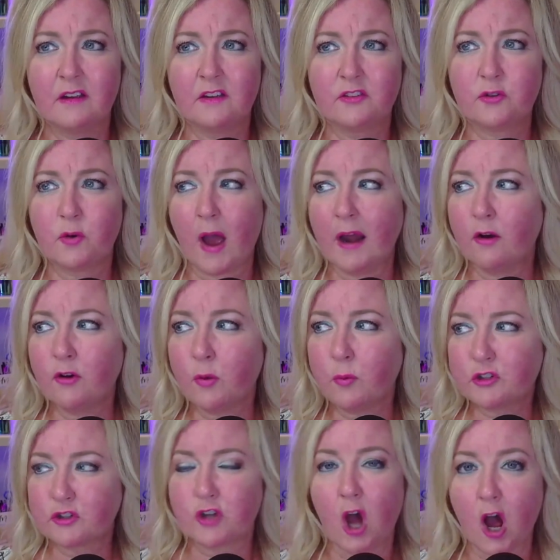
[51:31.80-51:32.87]
So I don't know
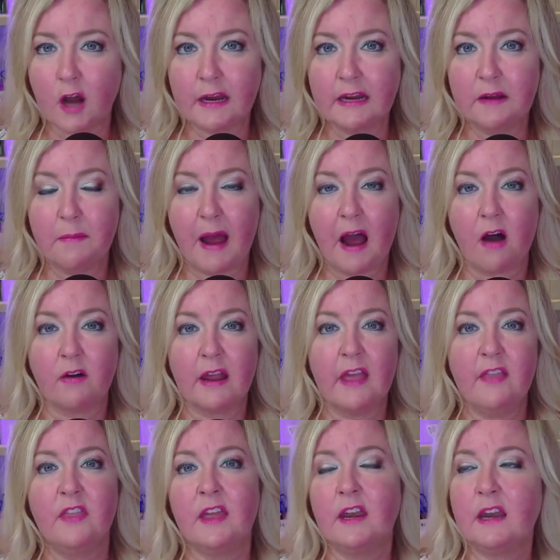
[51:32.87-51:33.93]
what you're talking about.
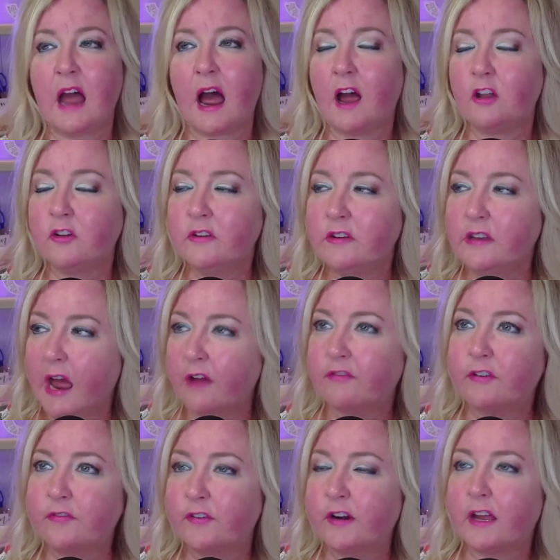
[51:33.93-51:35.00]
And then I'll
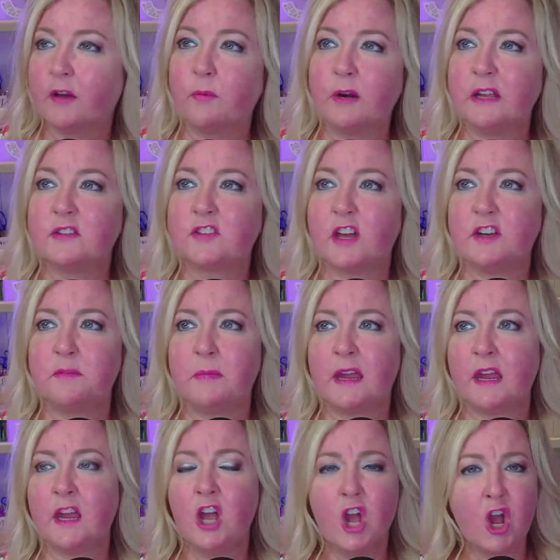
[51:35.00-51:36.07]
never forget when he said to
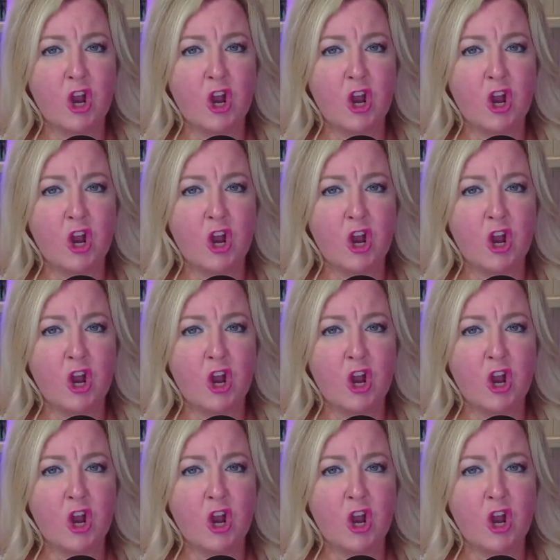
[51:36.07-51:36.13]
me,